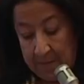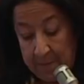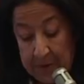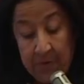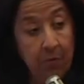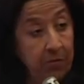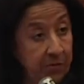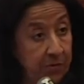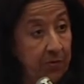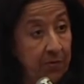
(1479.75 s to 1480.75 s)
but
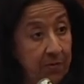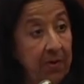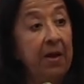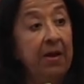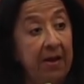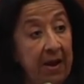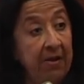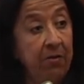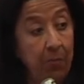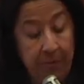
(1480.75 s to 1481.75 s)
also a
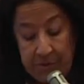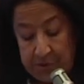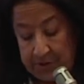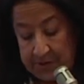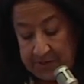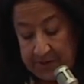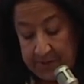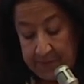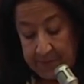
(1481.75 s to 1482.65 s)
great opportunity.